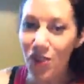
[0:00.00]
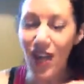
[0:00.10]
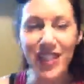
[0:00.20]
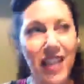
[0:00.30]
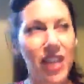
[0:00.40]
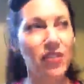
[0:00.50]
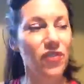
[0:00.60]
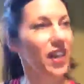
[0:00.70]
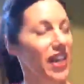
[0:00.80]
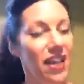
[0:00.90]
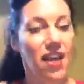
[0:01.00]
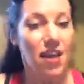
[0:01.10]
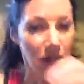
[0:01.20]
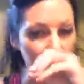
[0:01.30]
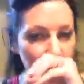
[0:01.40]
that's kind of funny.
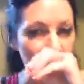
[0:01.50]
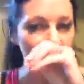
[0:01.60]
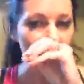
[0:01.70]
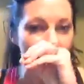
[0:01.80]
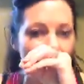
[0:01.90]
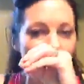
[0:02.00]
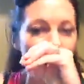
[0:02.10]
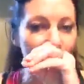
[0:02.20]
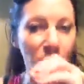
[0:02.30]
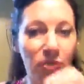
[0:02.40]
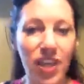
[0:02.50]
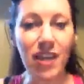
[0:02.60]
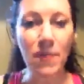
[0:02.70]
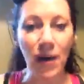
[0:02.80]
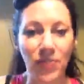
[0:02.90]
We don't think
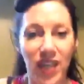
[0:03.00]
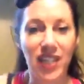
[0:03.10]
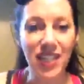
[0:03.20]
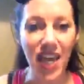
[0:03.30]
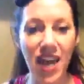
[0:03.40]
about this.